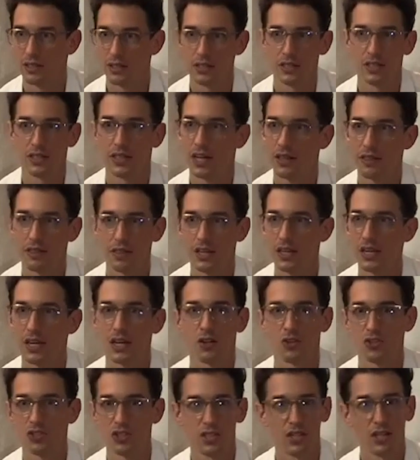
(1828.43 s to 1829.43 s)
Nothing
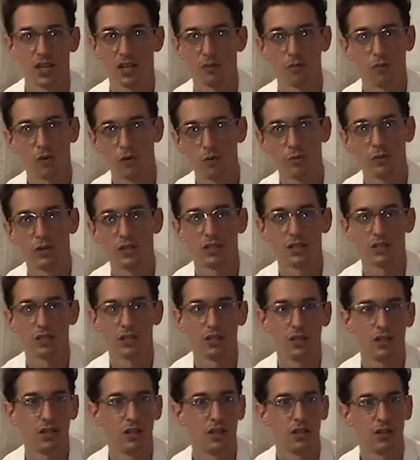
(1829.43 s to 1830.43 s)
else in that moment,
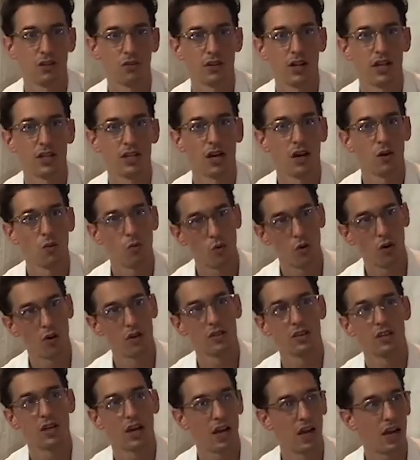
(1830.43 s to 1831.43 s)
right? I
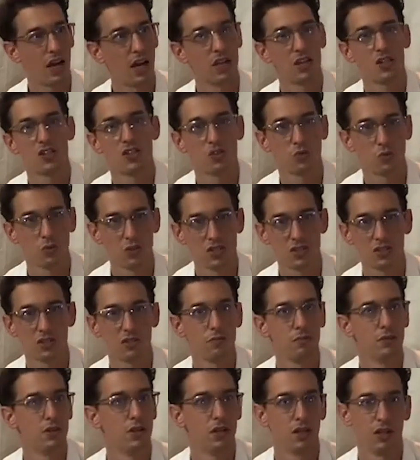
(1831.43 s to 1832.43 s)
want the highest
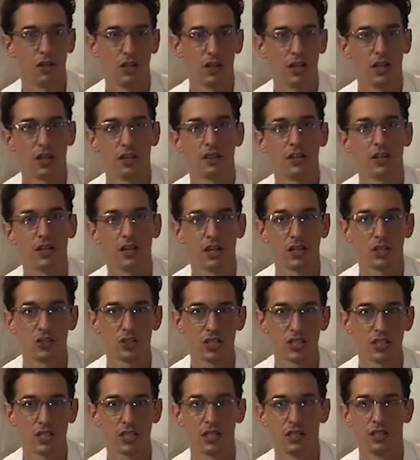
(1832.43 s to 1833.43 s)
wisdom, nothing
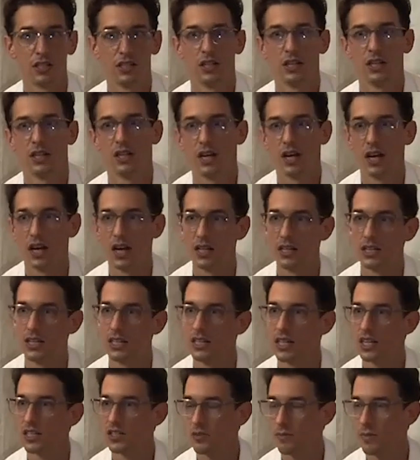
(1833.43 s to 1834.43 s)
else. And it
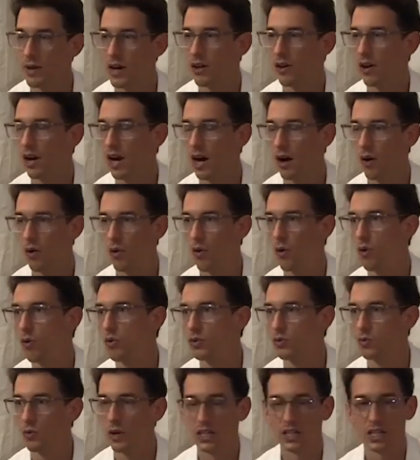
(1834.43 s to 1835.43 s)
doesn't matter how
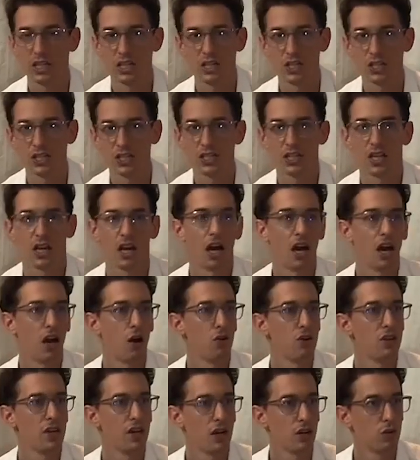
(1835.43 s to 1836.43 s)
old one is,
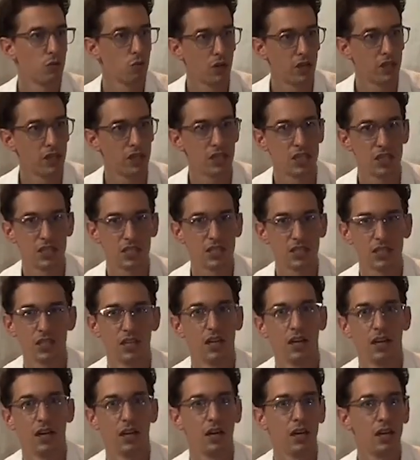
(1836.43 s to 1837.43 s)
how young one is,
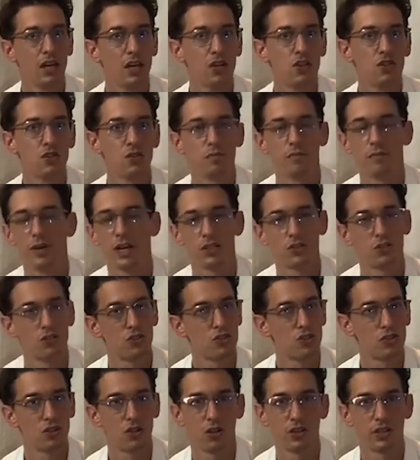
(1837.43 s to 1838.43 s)
age
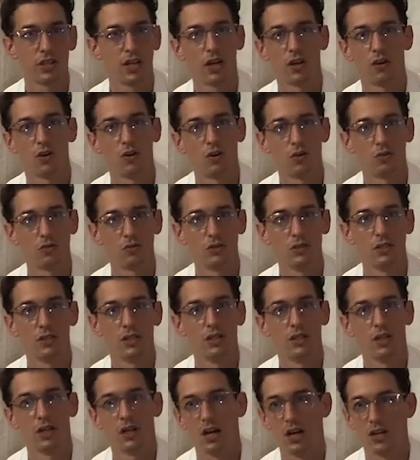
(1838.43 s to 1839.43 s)
matters not at all.
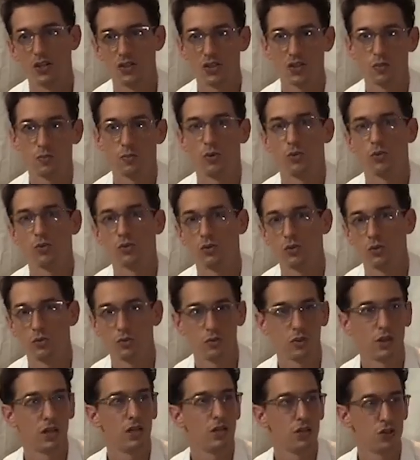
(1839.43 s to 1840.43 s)
I just spoke to,
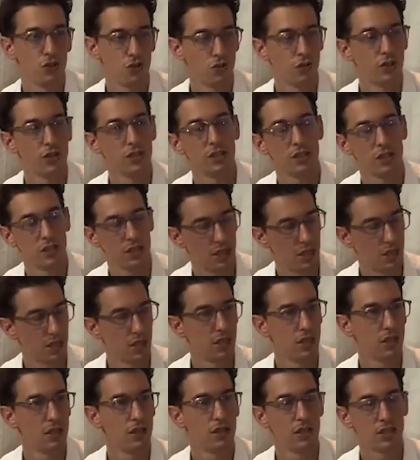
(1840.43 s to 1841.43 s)
during
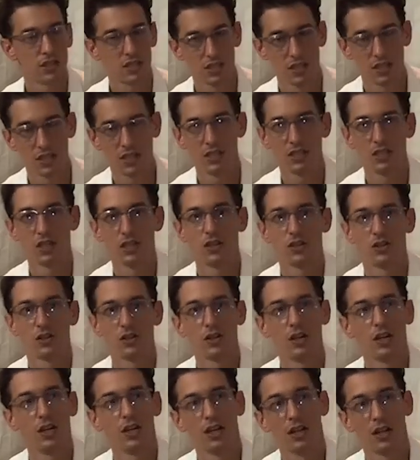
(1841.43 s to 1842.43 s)
this
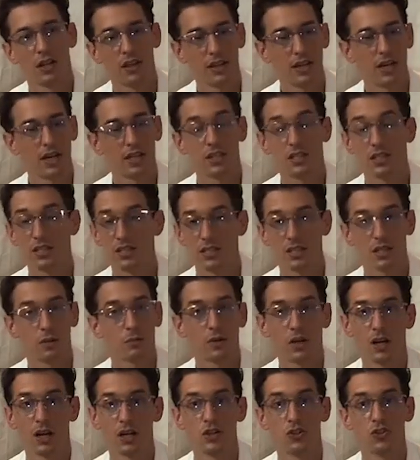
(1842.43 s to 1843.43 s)
dinner, that in some
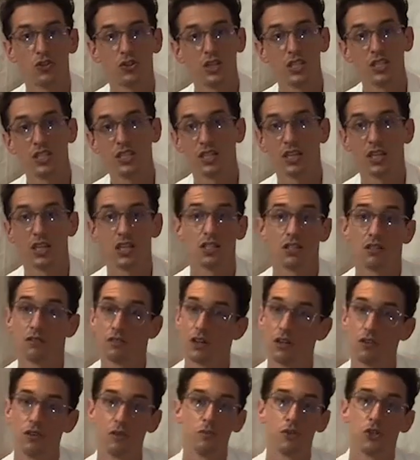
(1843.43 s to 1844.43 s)
countries, kids are
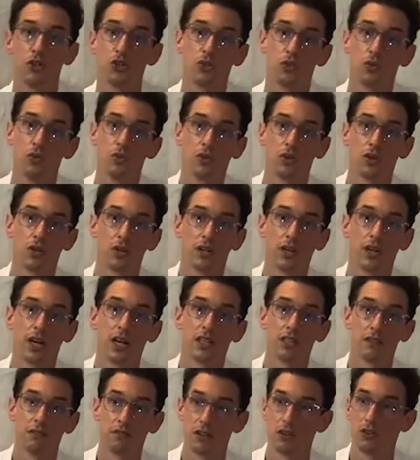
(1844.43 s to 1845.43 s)
very mature
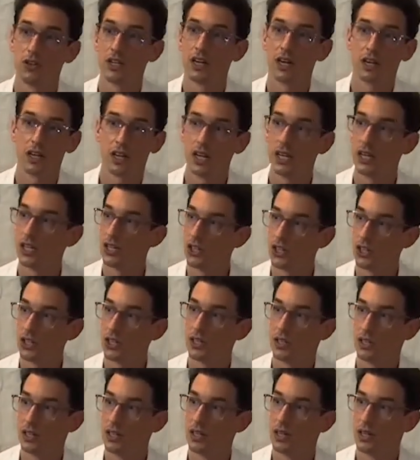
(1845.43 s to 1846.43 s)
at a very young age.
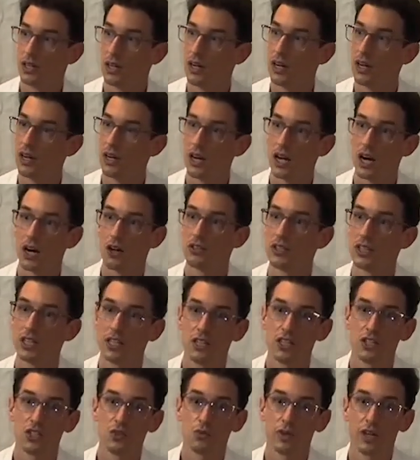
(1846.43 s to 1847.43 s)

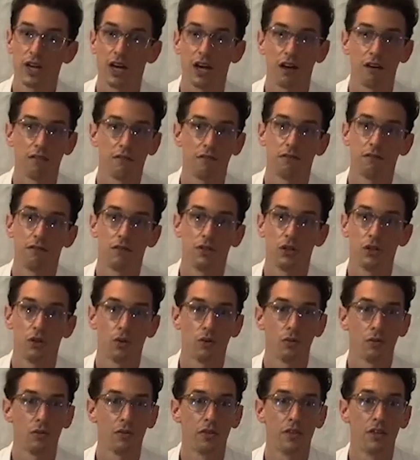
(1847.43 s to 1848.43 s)
Nowadays, we have,
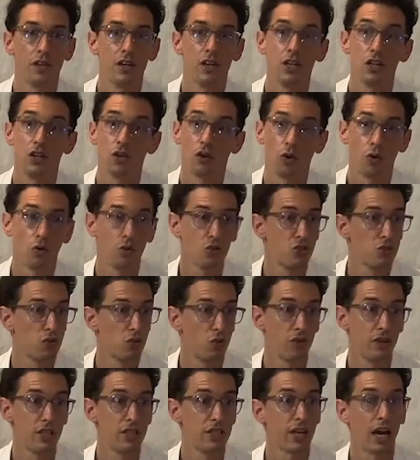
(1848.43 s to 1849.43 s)
30-year-olds
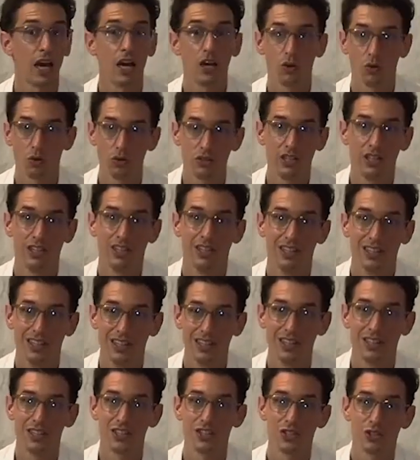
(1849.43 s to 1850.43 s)
who are entitled,
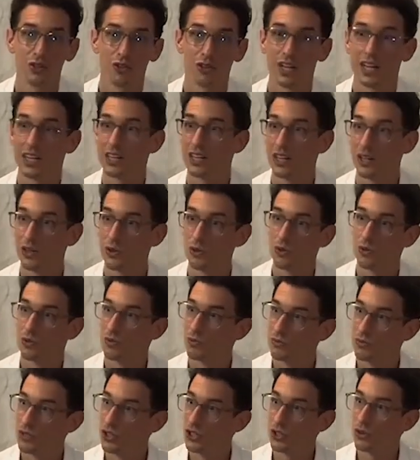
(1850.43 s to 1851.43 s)
still like little
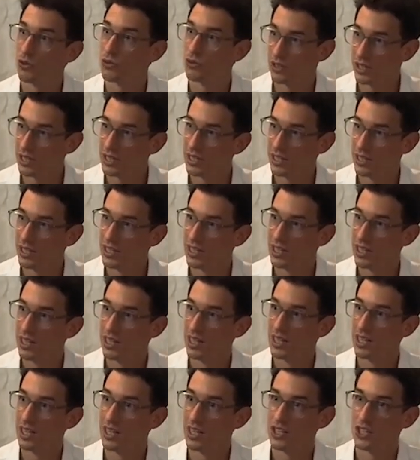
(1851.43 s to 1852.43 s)
children.
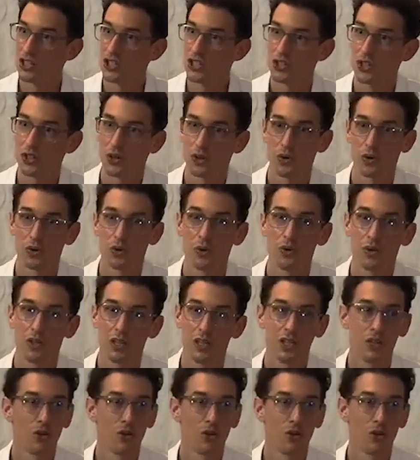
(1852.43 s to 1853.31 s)
So,